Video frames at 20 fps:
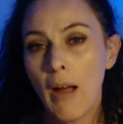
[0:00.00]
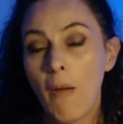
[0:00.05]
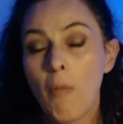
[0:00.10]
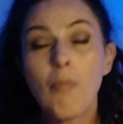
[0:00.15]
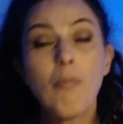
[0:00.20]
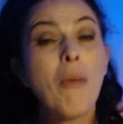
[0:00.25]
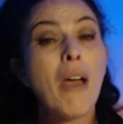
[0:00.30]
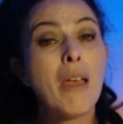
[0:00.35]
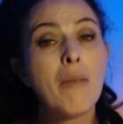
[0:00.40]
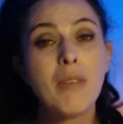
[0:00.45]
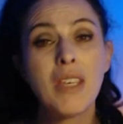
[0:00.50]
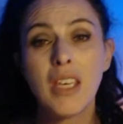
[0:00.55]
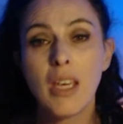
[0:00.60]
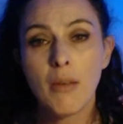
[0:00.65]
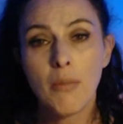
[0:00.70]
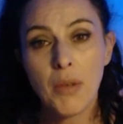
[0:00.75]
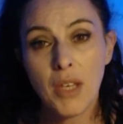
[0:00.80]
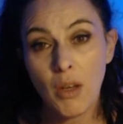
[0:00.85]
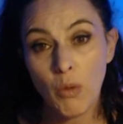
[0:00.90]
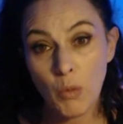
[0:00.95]
maybe
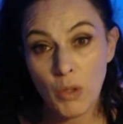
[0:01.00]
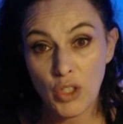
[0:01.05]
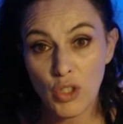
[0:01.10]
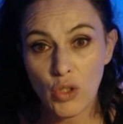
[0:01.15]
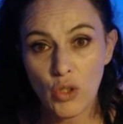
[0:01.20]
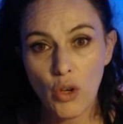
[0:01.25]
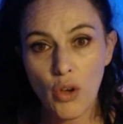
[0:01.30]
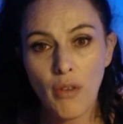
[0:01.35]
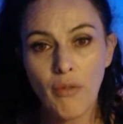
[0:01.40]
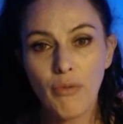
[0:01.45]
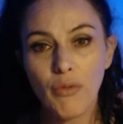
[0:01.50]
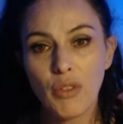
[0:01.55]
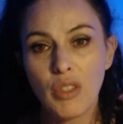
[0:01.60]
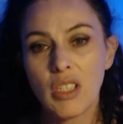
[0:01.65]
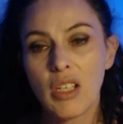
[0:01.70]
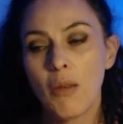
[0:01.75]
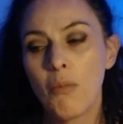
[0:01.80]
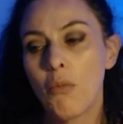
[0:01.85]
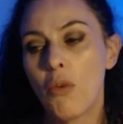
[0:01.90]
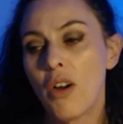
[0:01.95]
keeping a reserve for
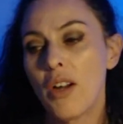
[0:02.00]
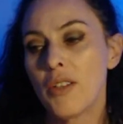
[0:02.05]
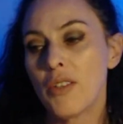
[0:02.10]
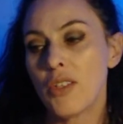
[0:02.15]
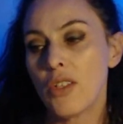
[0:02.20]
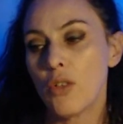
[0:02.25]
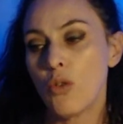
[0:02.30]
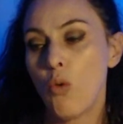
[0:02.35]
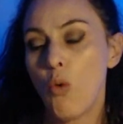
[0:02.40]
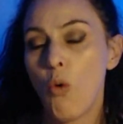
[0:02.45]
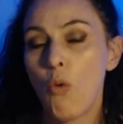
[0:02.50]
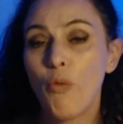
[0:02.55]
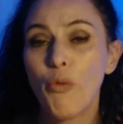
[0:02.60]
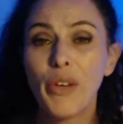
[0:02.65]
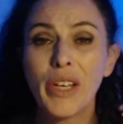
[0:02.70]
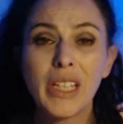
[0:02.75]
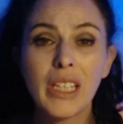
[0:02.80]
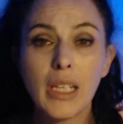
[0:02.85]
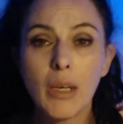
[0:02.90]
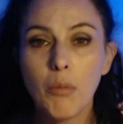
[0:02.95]
some reason or
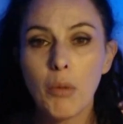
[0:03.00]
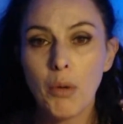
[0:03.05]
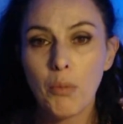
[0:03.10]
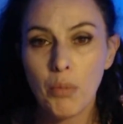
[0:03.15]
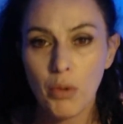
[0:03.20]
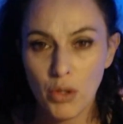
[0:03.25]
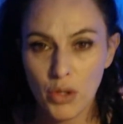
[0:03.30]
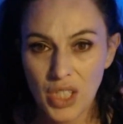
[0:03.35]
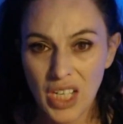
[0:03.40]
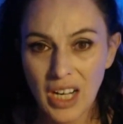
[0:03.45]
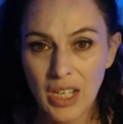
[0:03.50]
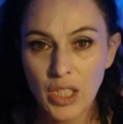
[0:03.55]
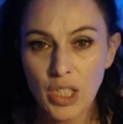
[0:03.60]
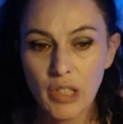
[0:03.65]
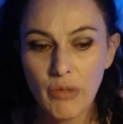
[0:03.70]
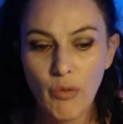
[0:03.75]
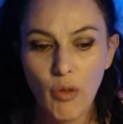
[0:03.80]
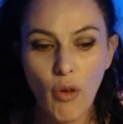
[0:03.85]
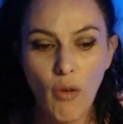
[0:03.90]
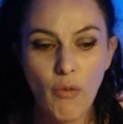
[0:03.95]
feeling a bit
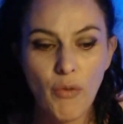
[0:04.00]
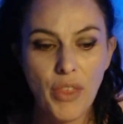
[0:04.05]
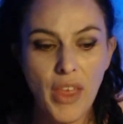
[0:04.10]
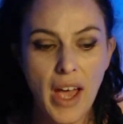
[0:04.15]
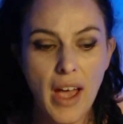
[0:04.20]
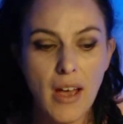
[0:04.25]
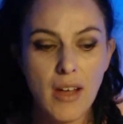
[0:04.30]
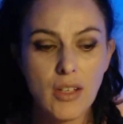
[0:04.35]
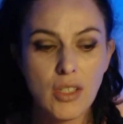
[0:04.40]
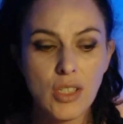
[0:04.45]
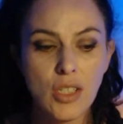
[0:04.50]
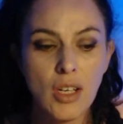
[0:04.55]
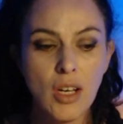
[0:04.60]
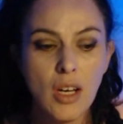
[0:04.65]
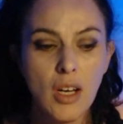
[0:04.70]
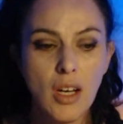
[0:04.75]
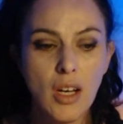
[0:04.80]
protective of that.